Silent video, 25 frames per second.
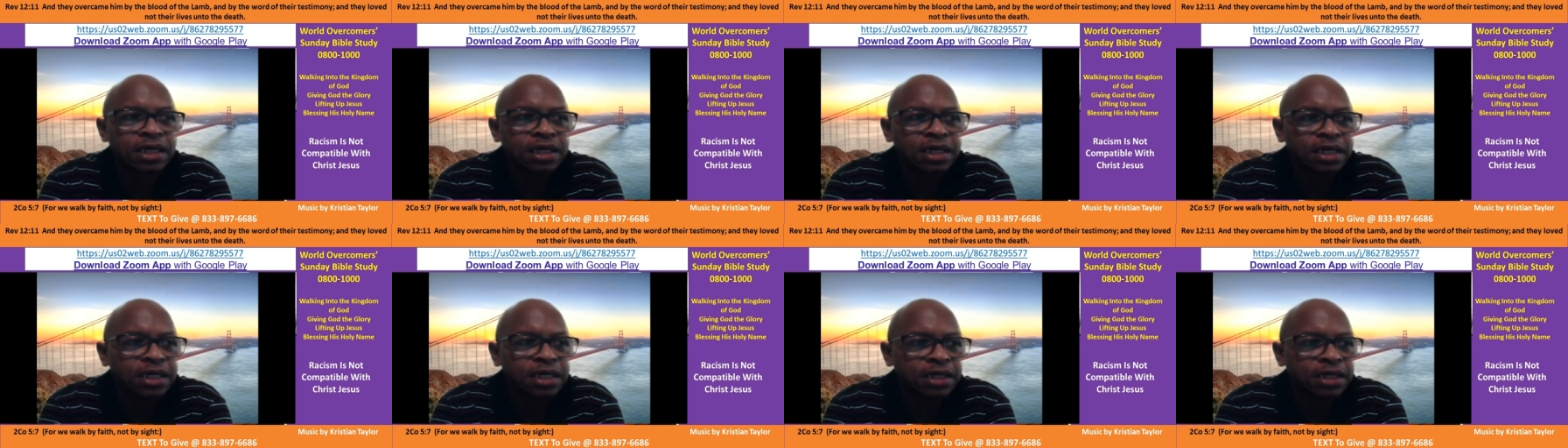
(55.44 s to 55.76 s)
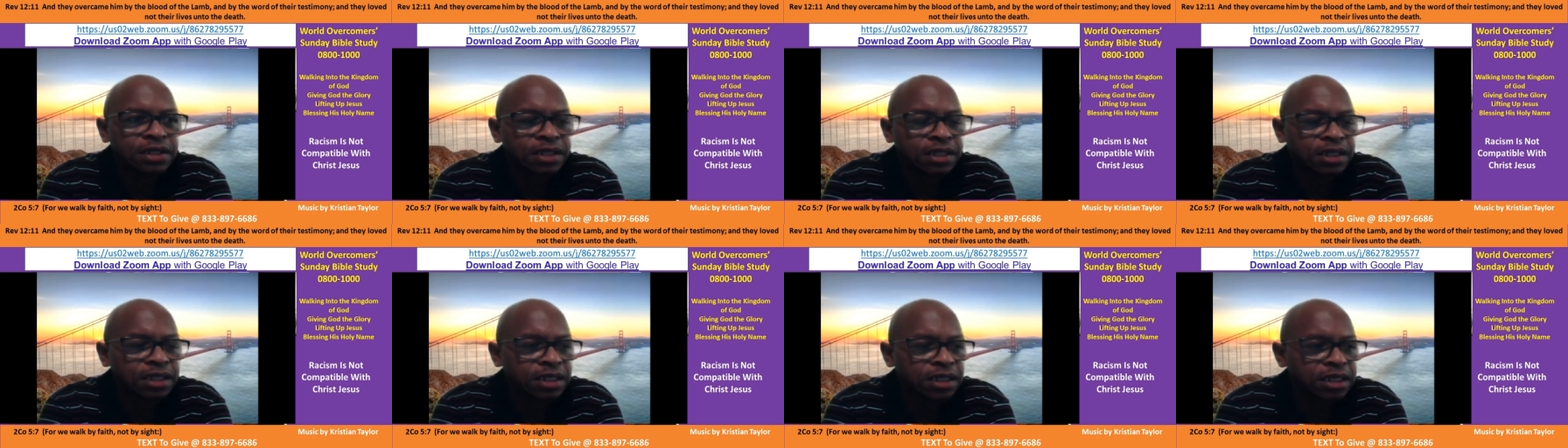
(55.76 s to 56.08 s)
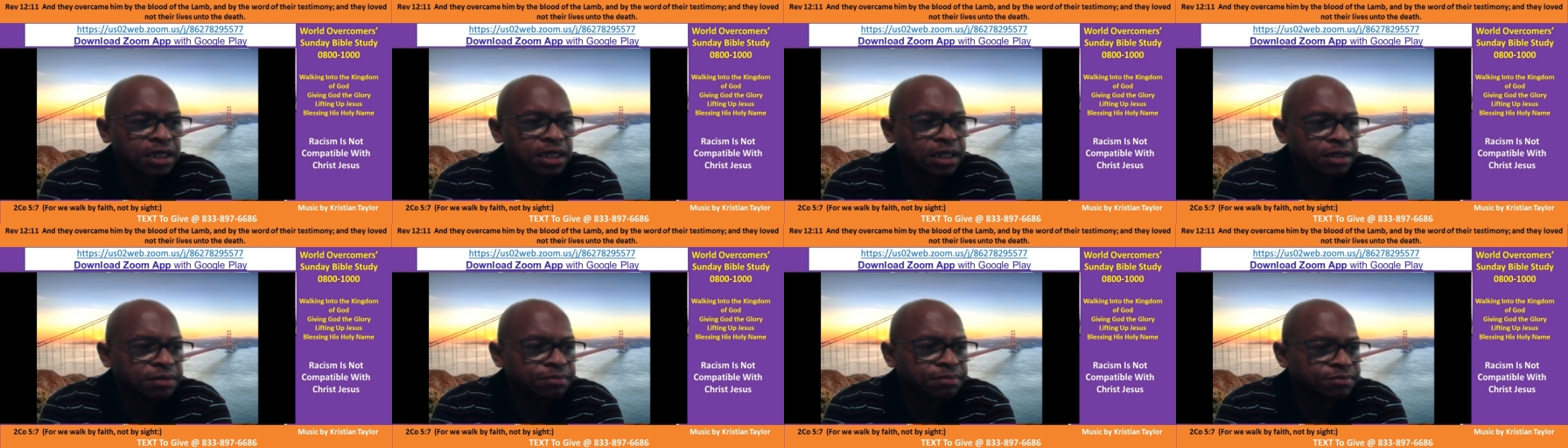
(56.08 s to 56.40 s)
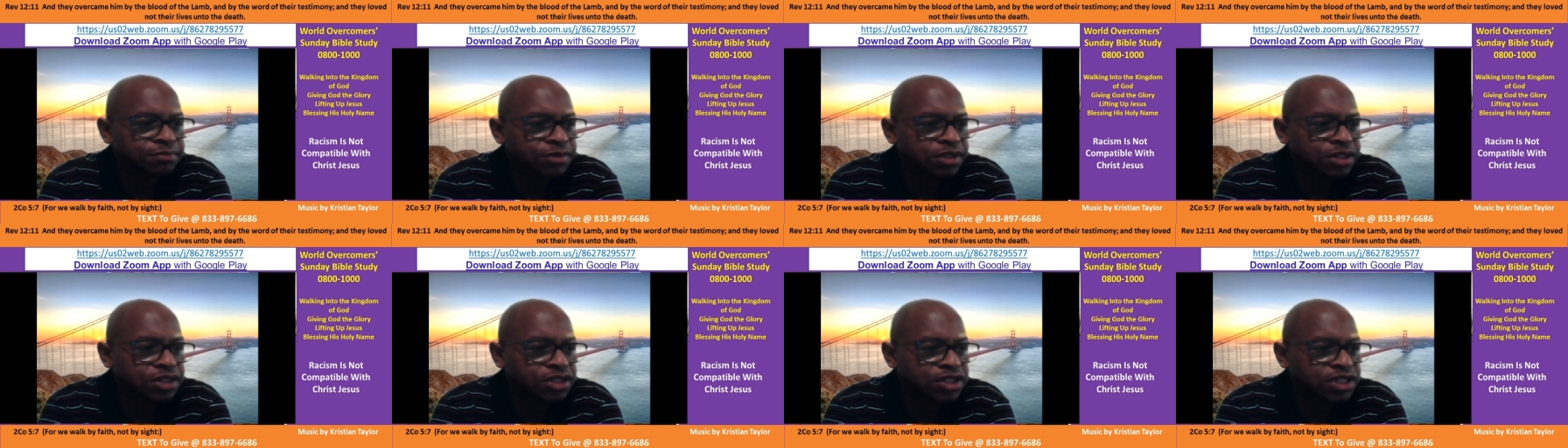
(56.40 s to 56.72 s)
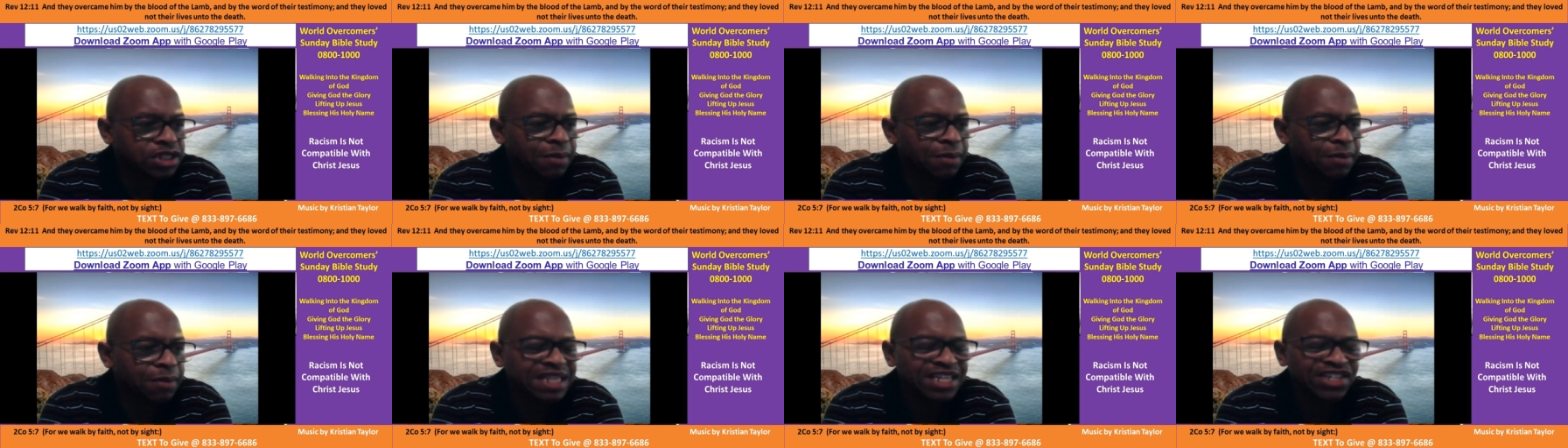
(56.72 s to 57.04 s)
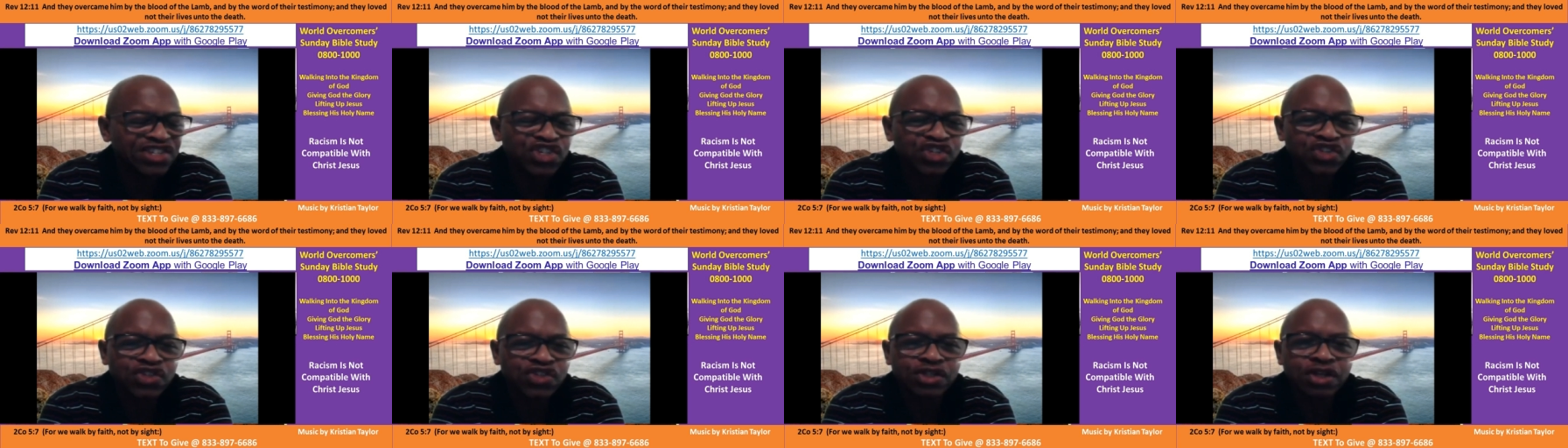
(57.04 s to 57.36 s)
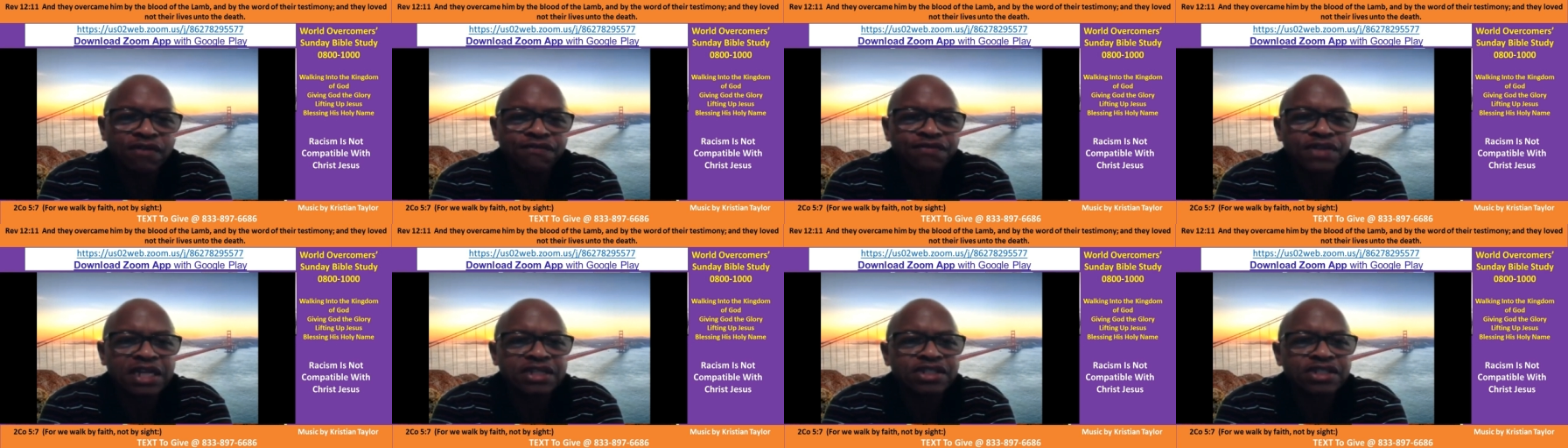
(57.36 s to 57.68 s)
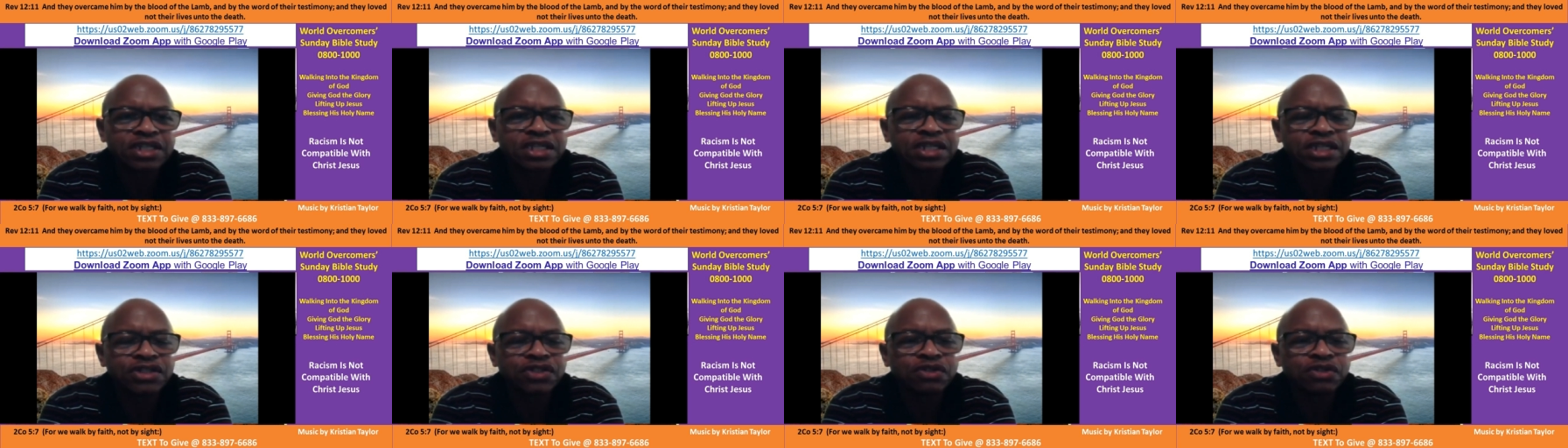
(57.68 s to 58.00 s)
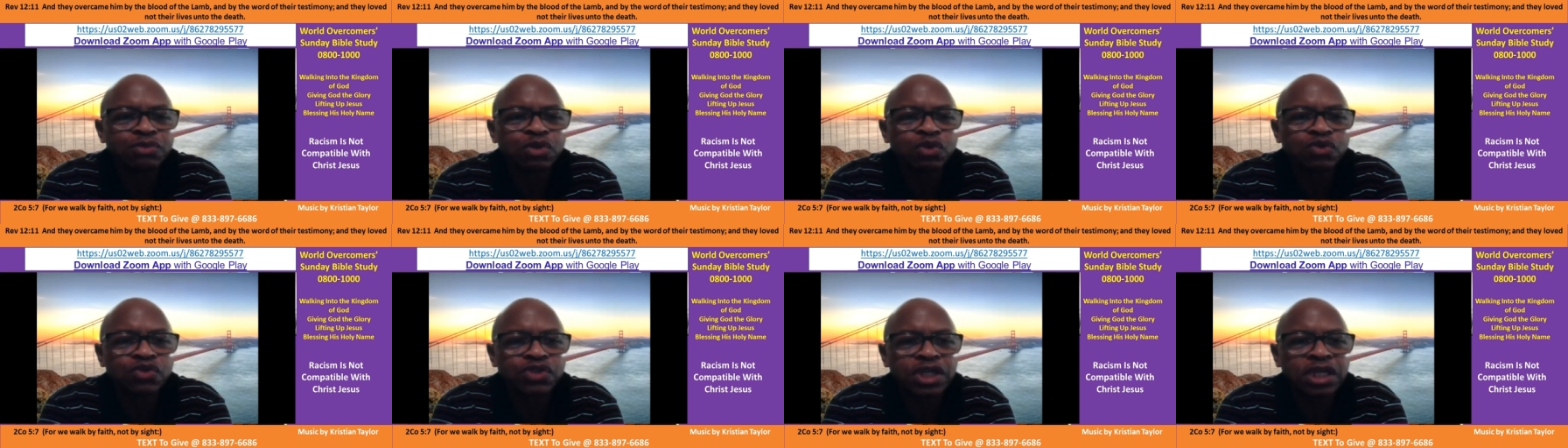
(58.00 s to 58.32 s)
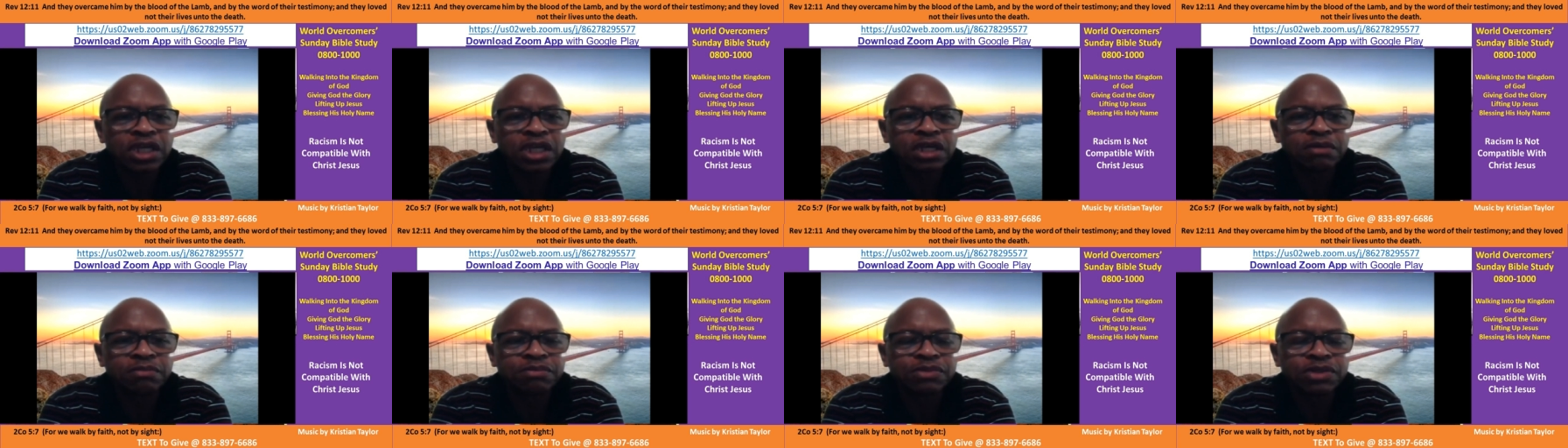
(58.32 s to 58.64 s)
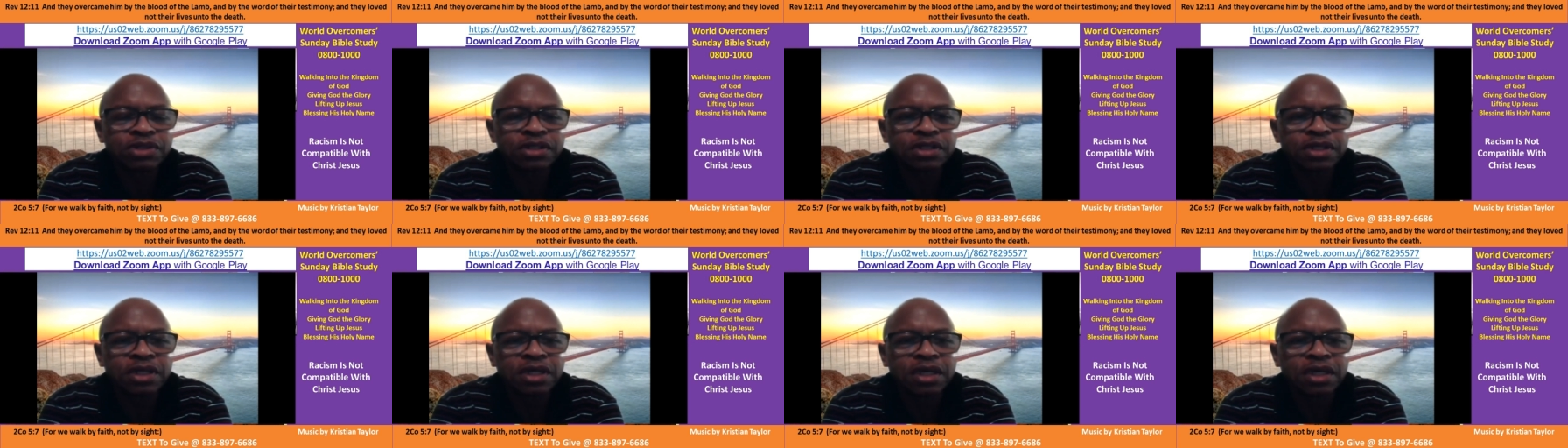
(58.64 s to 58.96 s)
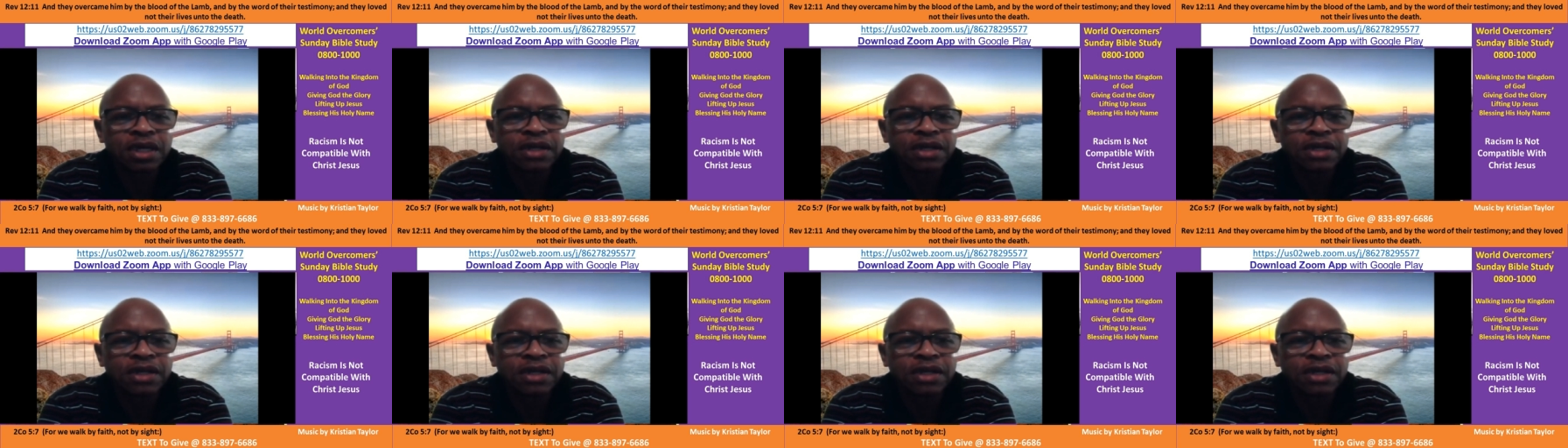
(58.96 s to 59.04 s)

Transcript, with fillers: the um, some of this stuff that's in these museums